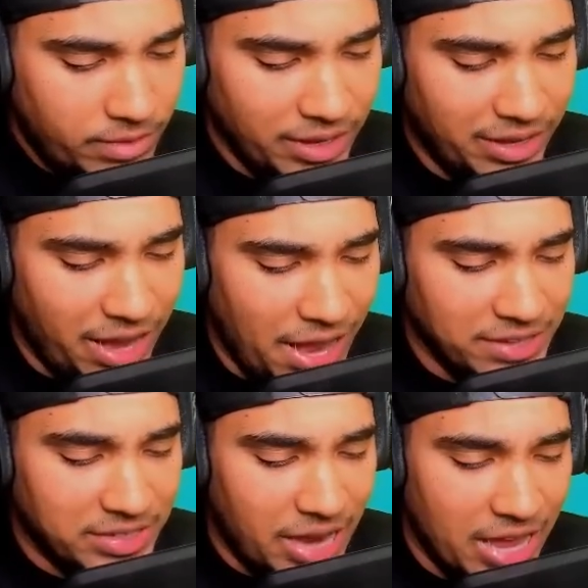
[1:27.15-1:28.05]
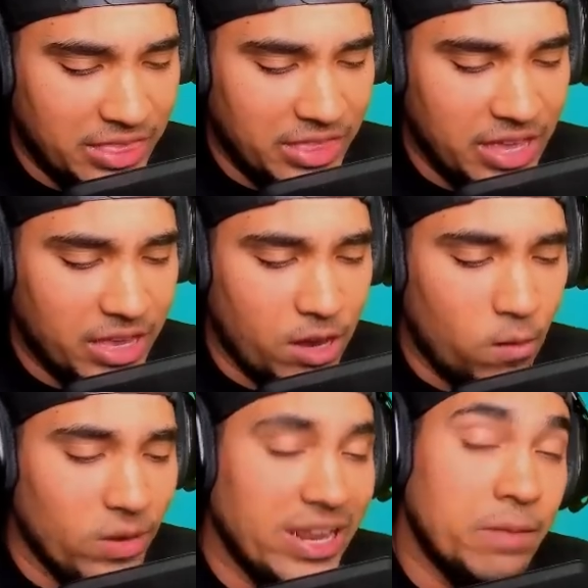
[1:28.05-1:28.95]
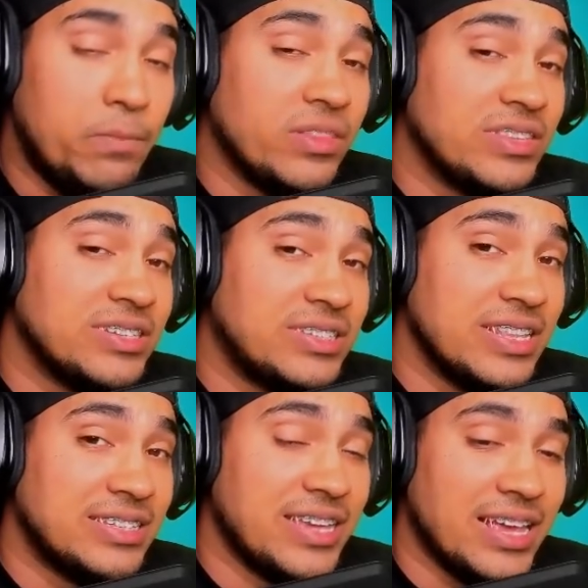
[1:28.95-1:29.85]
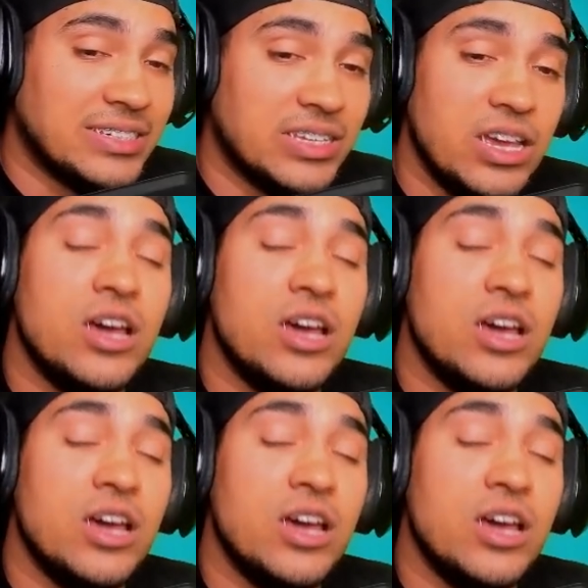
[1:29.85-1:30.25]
guys, I think we need to put this to the test.